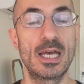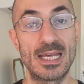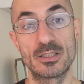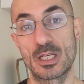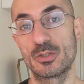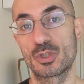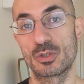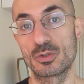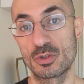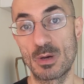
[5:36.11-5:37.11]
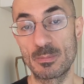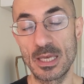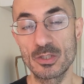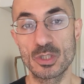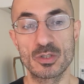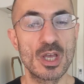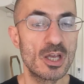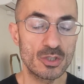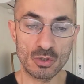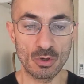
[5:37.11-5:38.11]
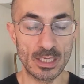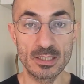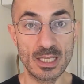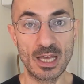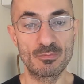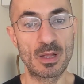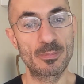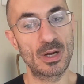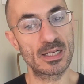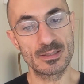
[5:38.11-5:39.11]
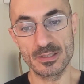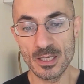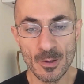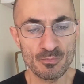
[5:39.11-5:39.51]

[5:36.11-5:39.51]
and attention to my patients. So I didn't have malpractice.